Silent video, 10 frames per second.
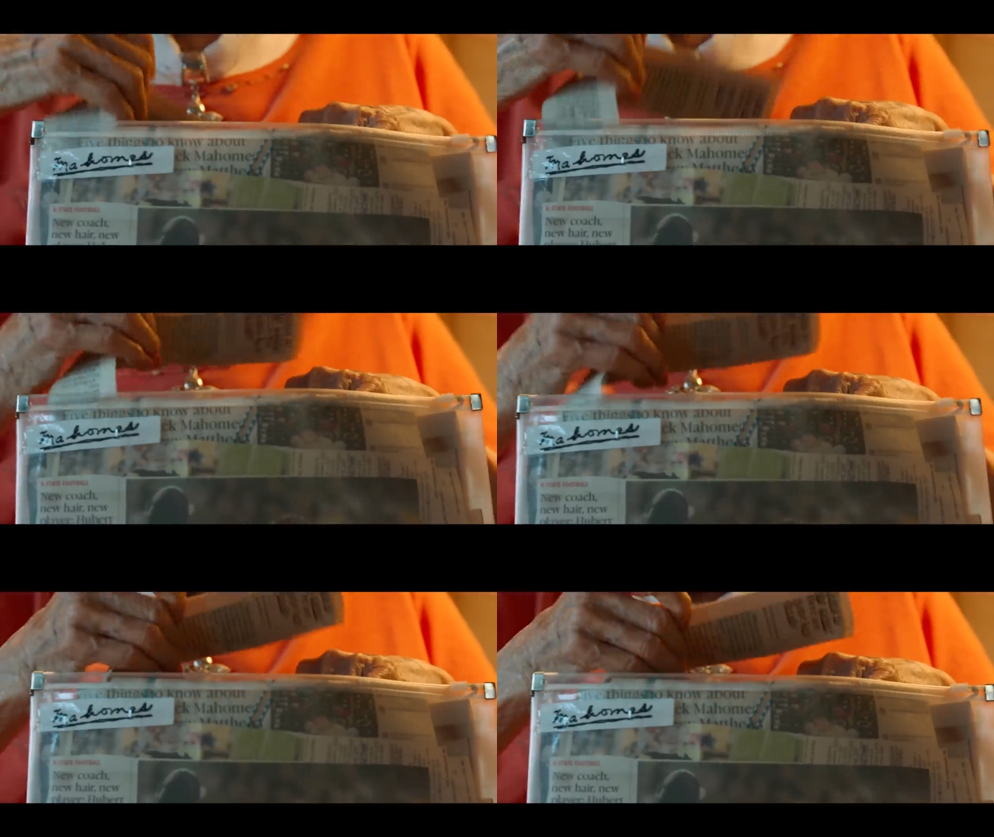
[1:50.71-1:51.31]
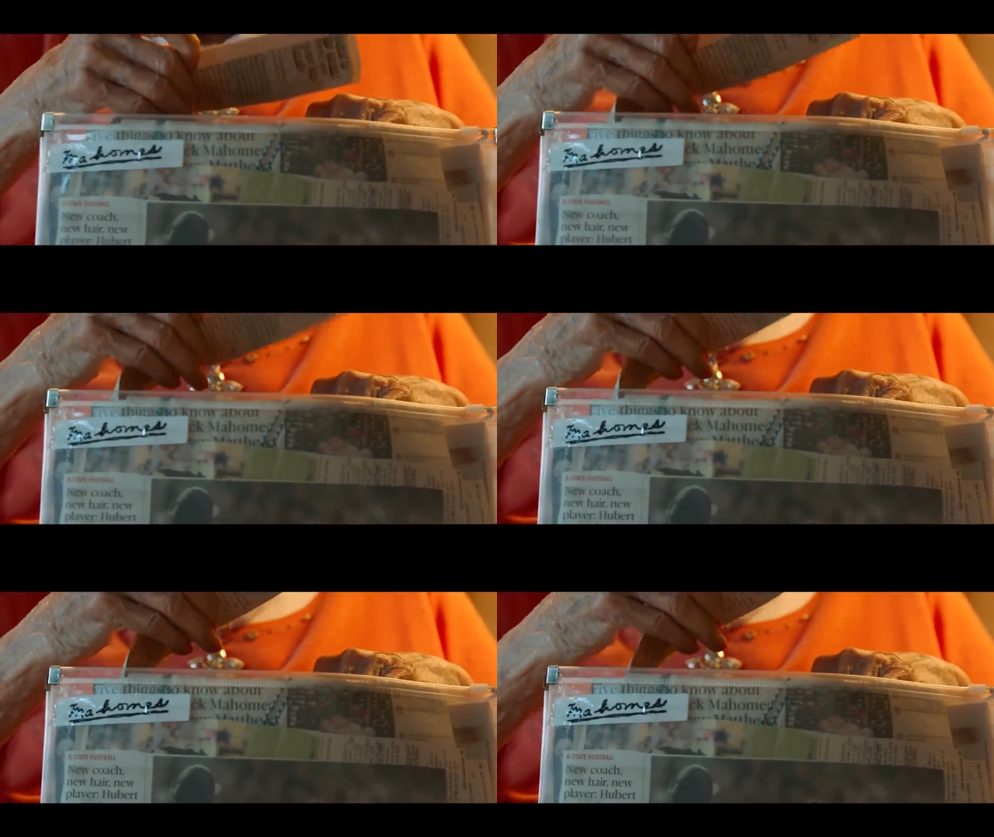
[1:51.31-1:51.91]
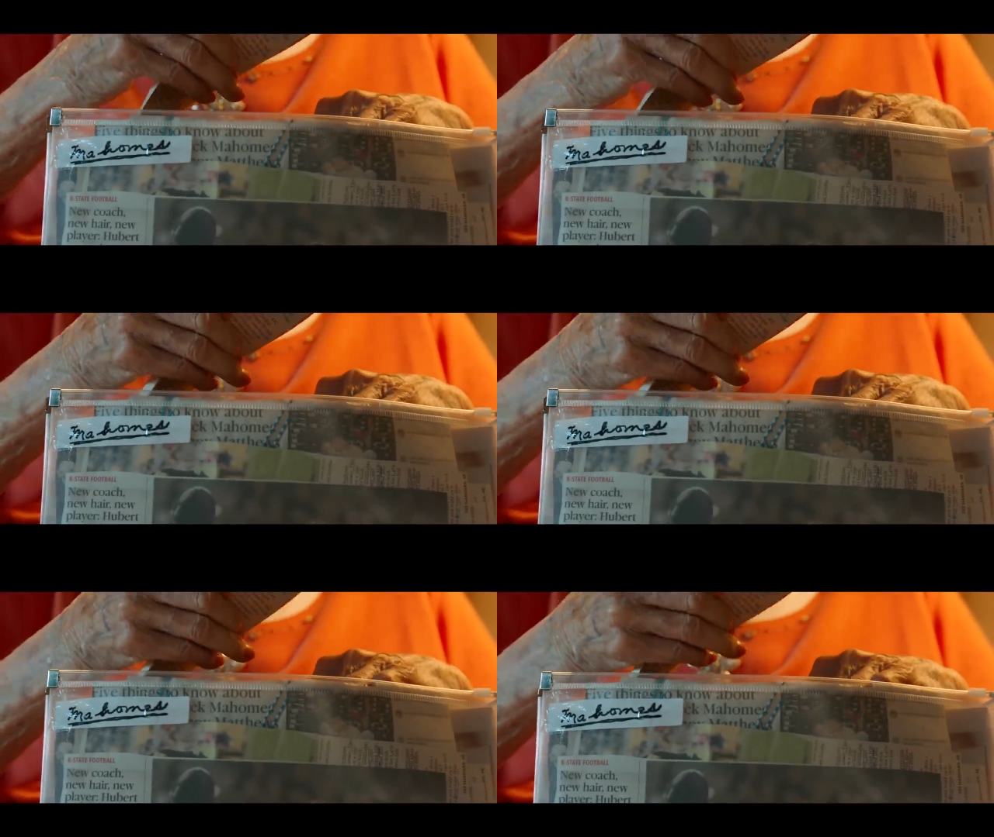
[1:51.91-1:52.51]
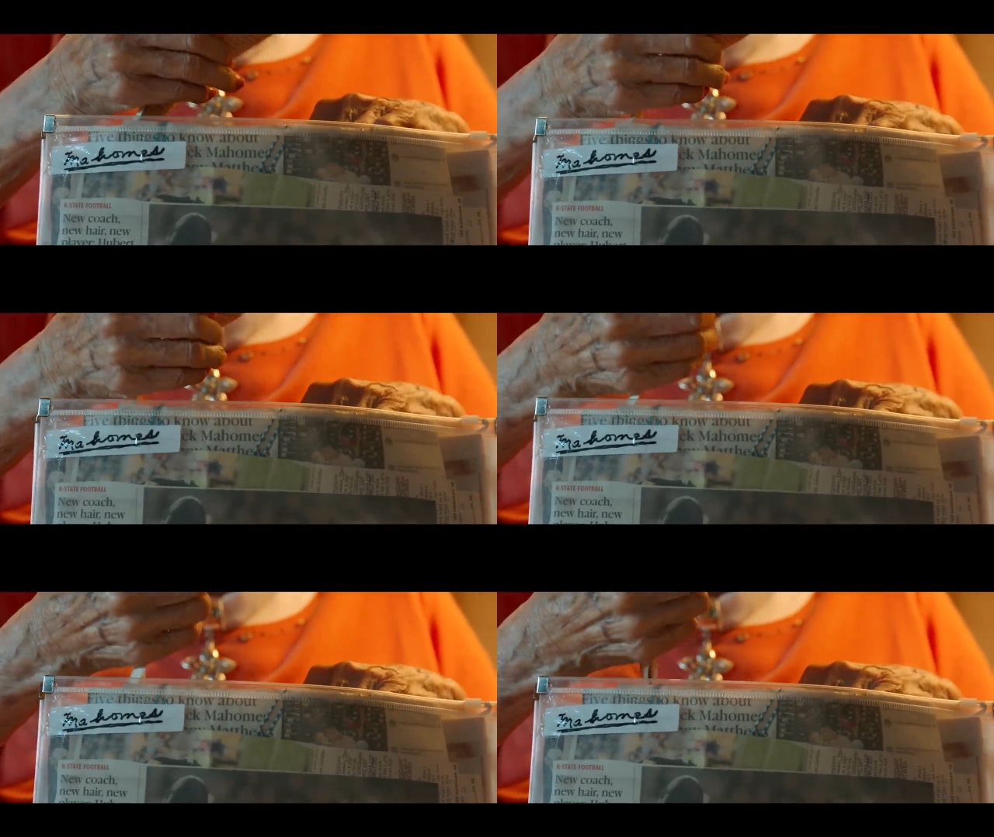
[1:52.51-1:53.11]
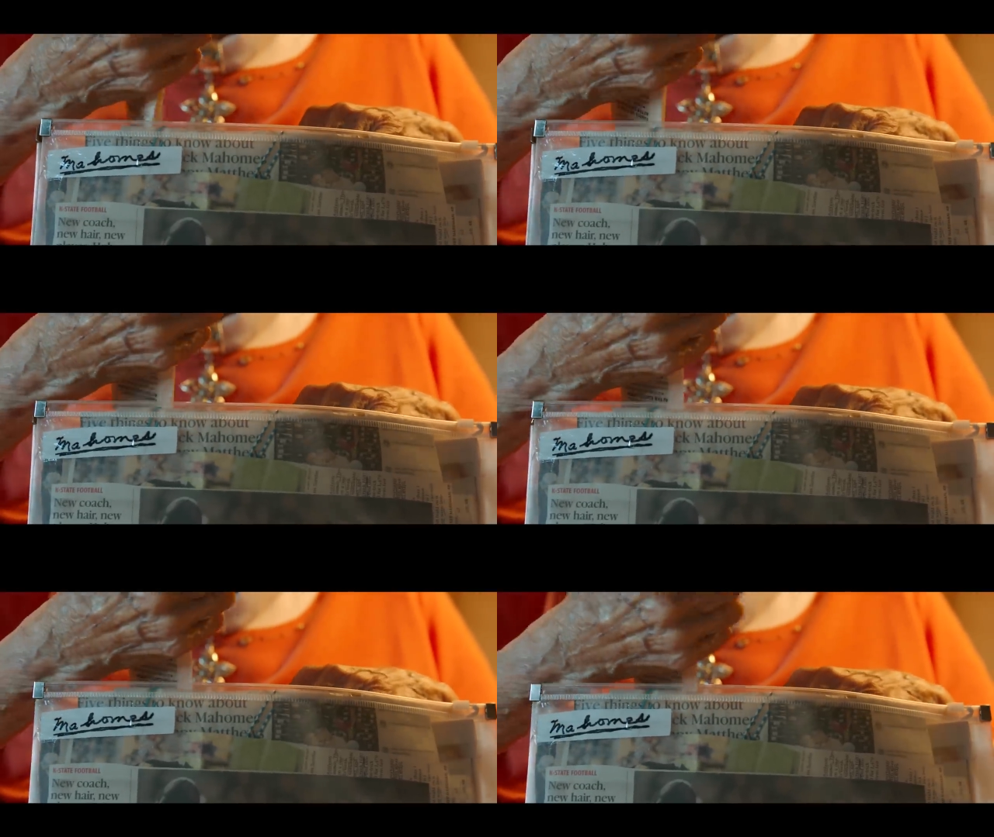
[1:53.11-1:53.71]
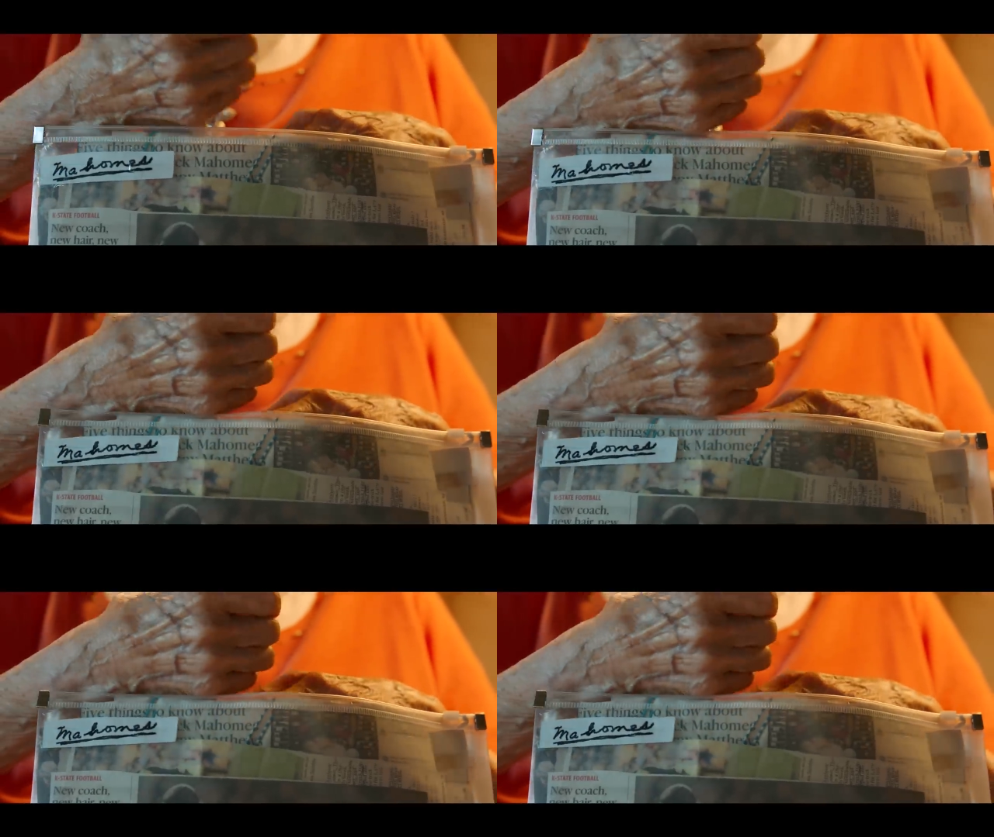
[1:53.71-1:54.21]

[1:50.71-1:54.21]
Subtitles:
[unreadable: no face in view]